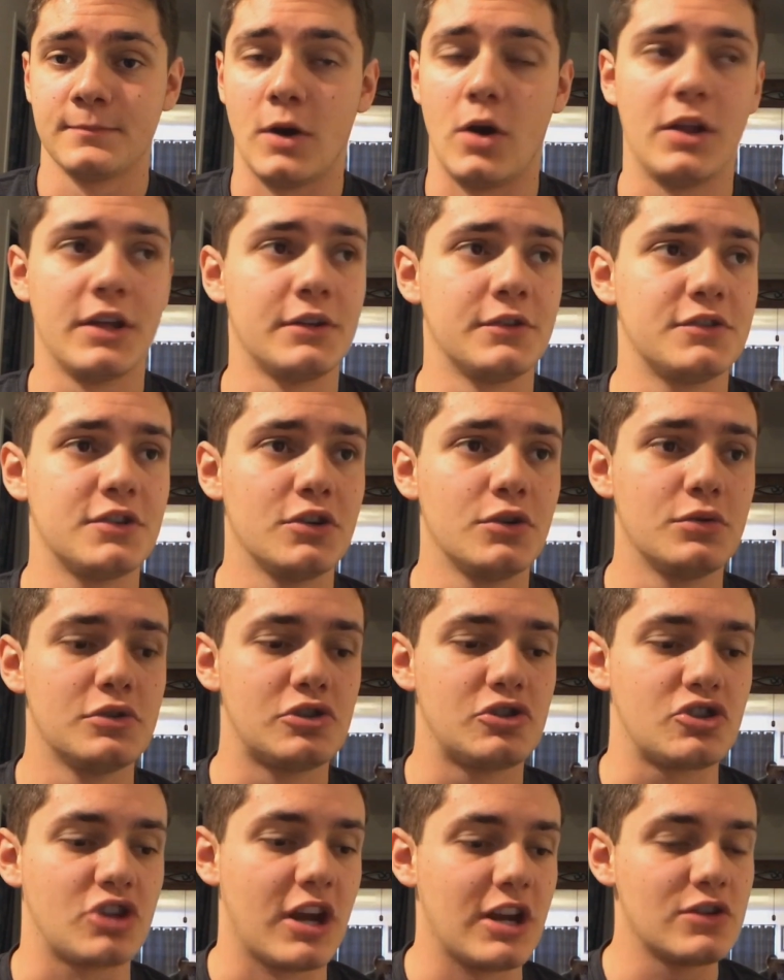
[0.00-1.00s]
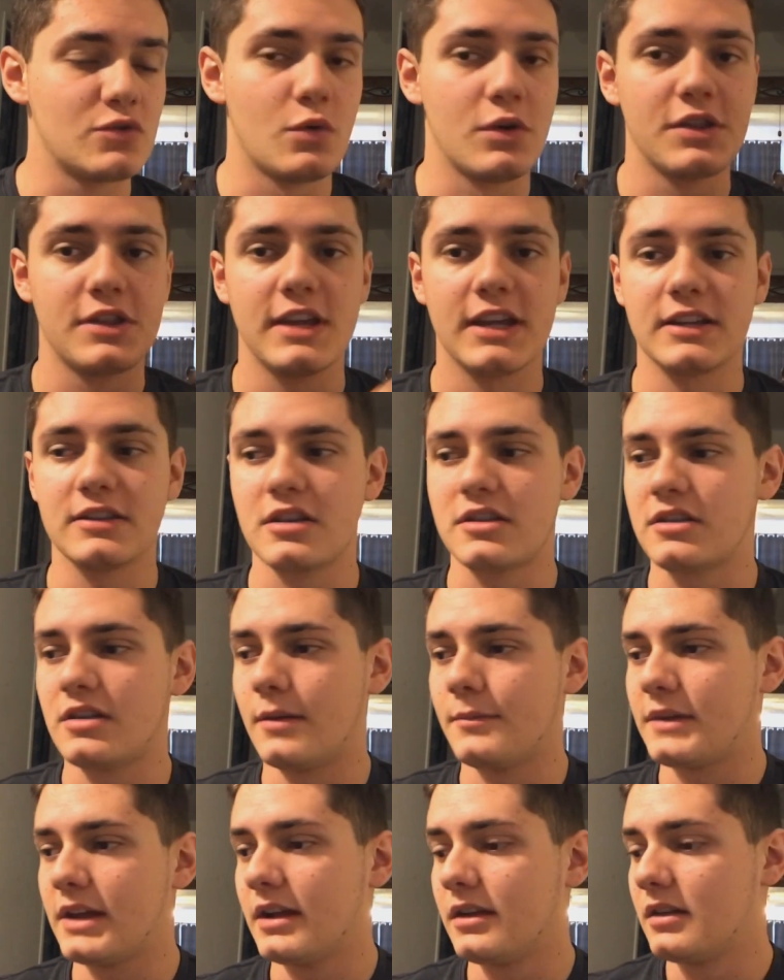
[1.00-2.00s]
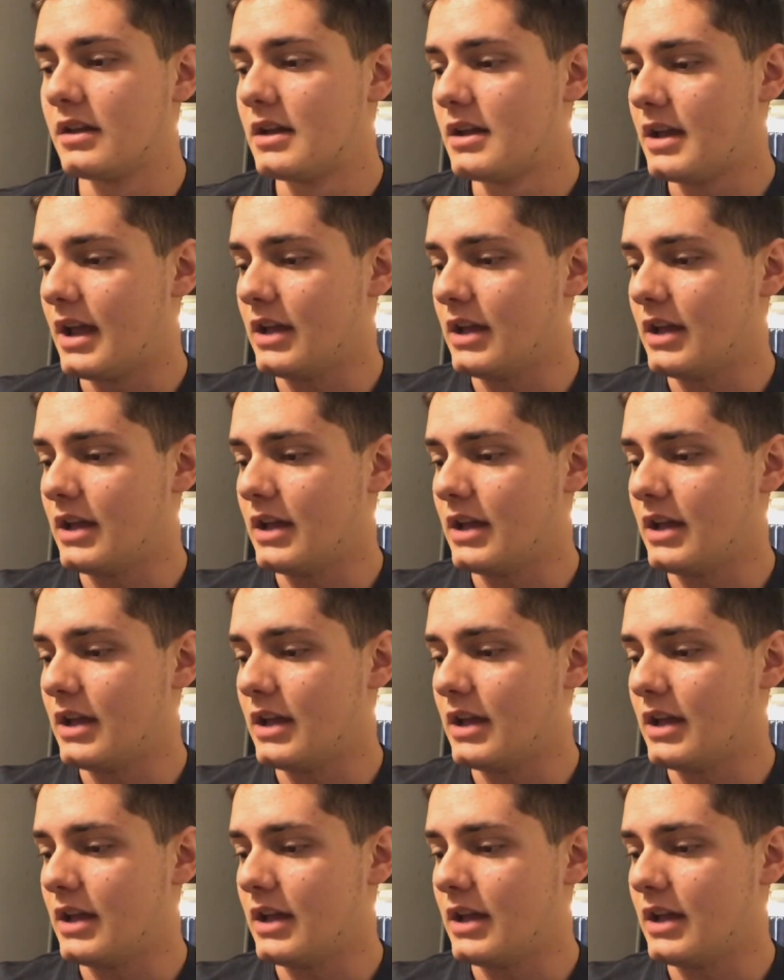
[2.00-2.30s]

All he'll do is change one thing in the thumbnail